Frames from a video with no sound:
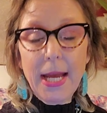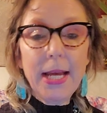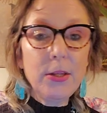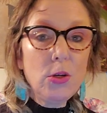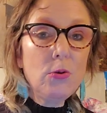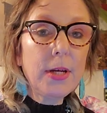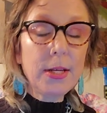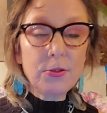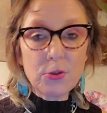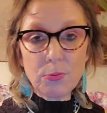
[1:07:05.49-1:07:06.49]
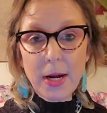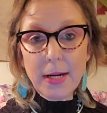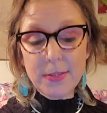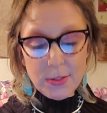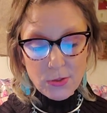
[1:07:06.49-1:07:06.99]
And you can
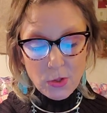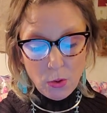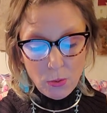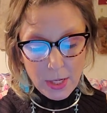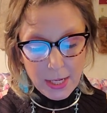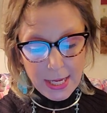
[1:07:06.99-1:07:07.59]
direct it. So